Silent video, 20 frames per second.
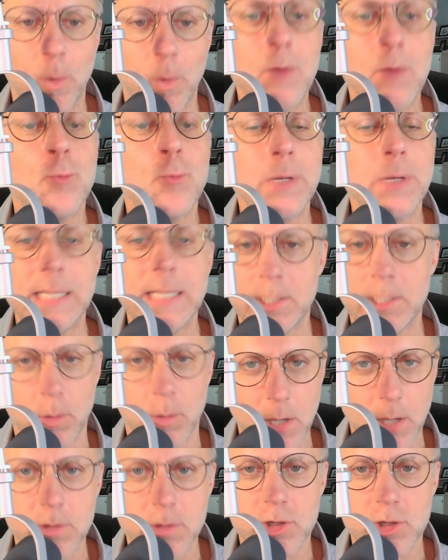We really
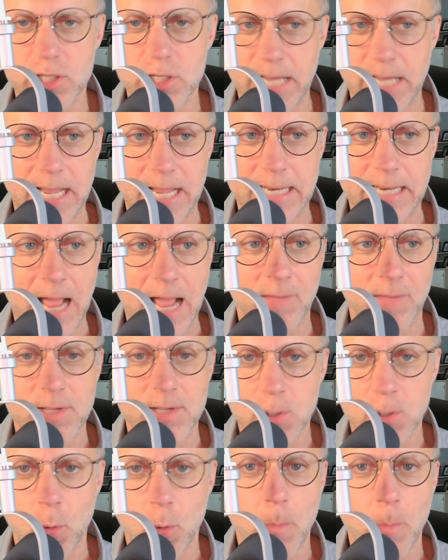don't understand how
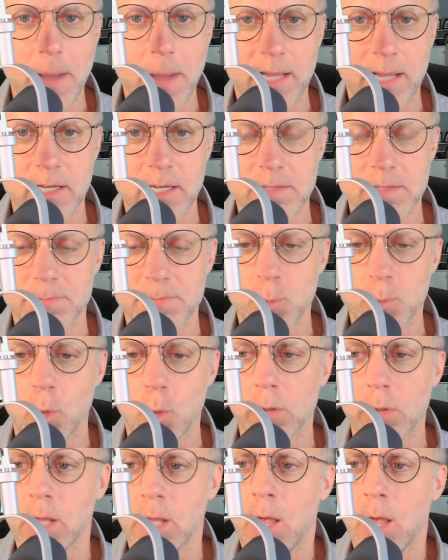this whole mechanisms
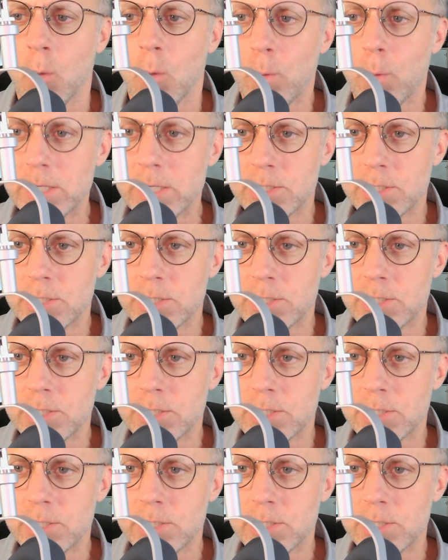work. We